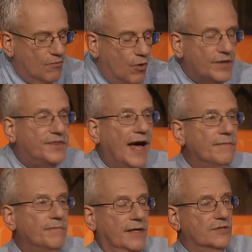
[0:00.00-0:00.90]
what that
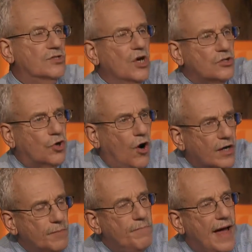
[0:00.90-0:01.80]
means. Talk
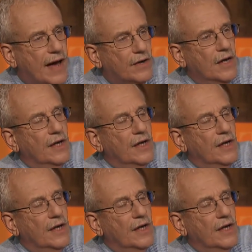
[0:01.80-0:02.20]
about